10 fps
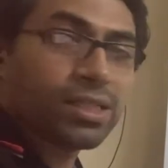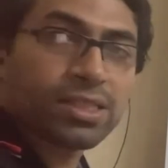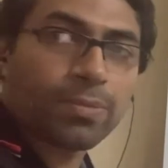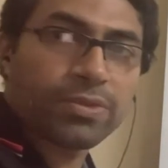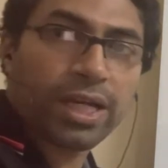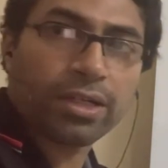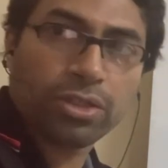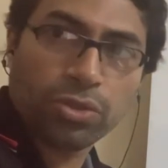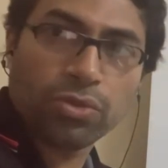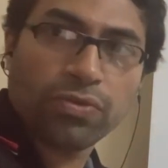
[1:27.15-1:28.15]
subtract
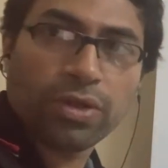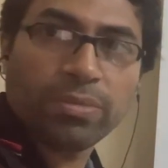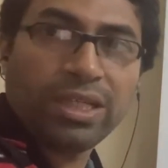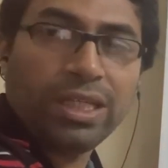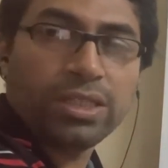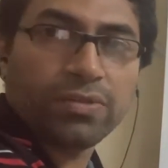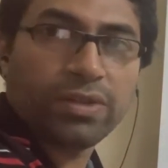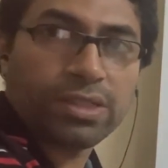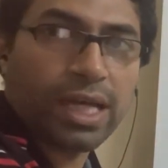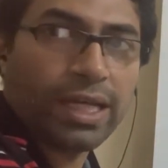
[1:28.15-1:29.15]
2 from each of
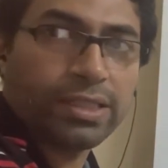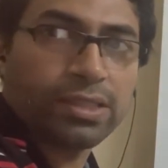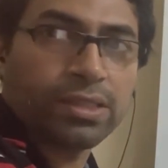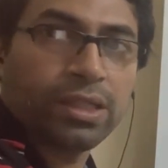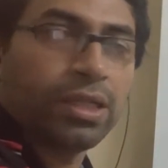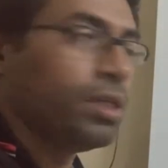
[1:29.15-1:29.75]
the sides